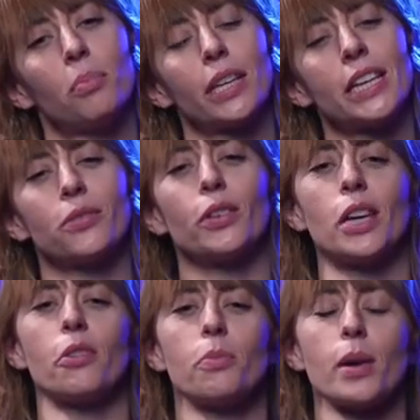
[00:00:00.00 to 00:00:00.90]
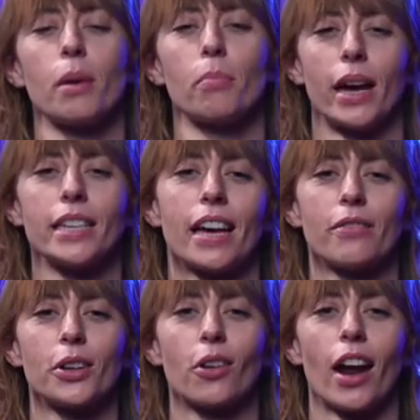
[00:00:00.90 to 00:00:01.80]
Please Forgive Me by
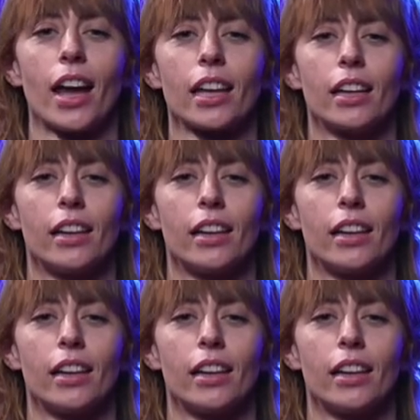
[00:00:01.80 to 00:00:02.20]
David Gray.